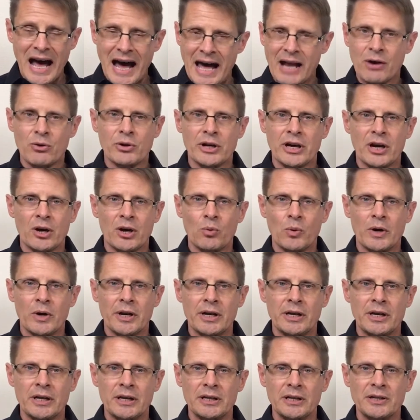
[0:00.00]
I don't care
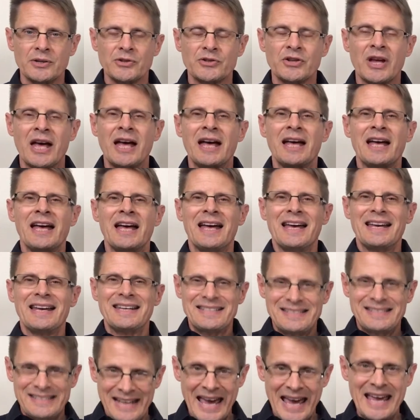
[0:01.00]
what it is,
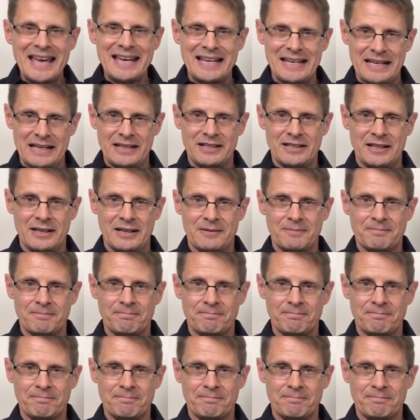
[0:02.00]
take it.